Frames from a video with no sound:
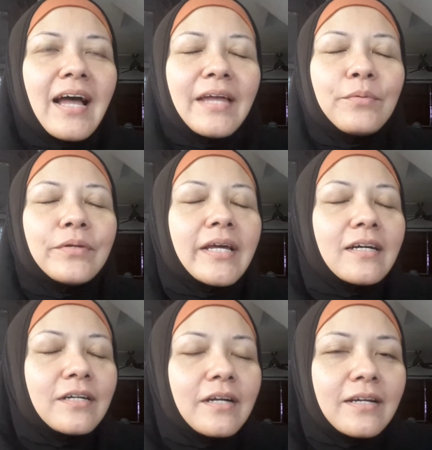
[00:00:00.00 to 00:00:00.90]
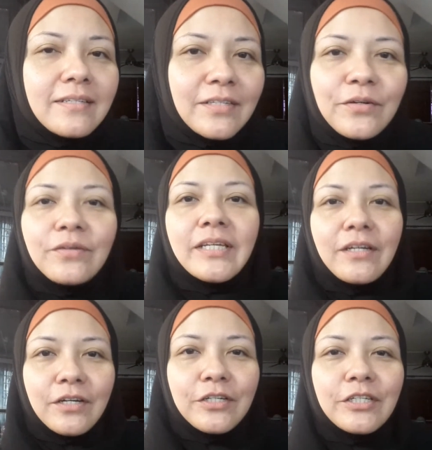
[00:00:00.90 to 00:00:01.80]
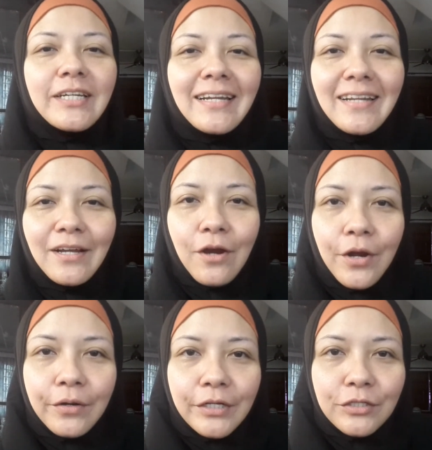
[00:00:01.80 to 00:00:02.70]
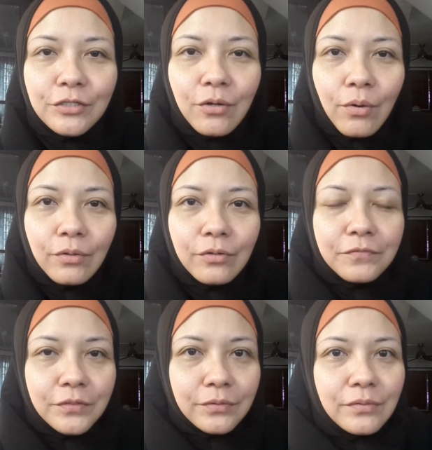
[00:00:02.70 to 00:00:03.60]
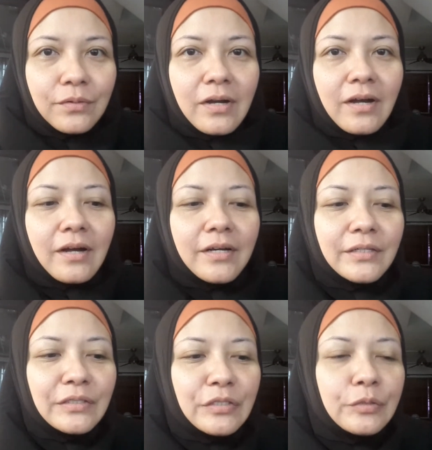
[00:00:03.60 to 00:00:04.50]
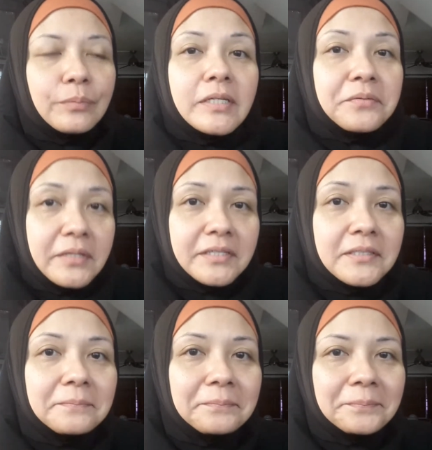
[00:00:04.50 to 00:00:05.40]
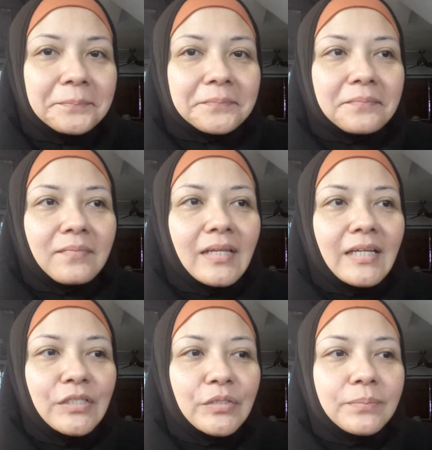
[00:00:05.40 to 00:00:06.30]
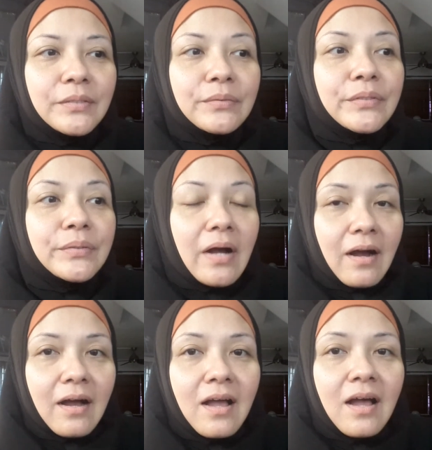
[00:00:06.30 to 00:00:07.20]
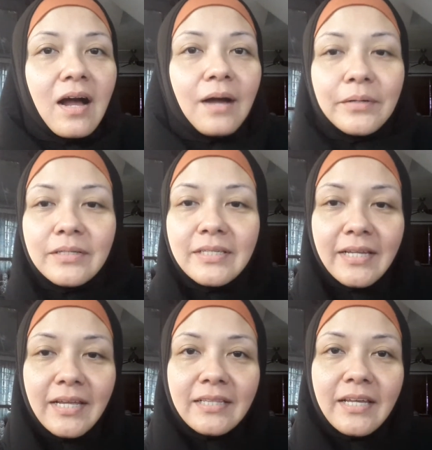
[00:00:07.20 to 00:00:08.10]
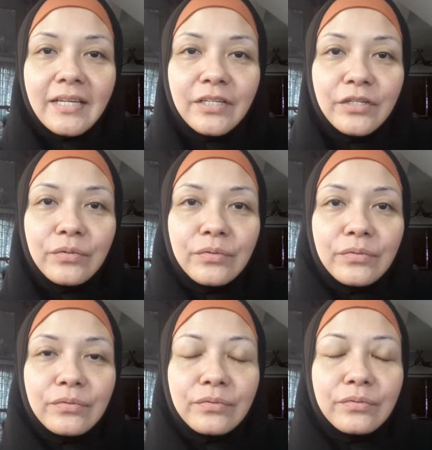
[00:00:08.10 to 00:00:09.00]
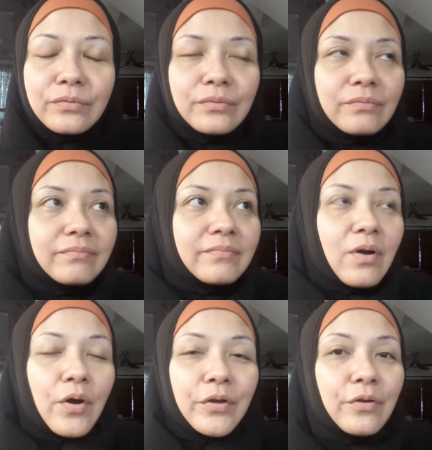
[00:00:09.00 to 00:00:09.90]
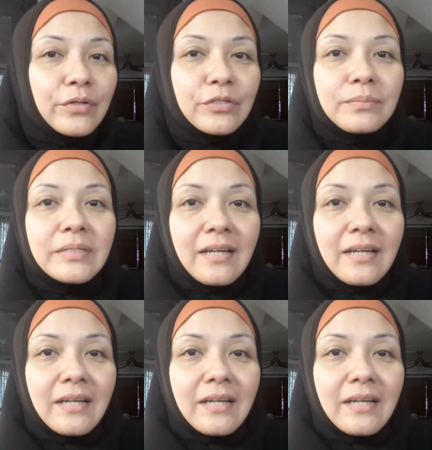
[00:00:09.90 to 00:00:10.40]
I would strongly urge and encourage all of you to be real, to be who you are. I'm not saying that you ought not to be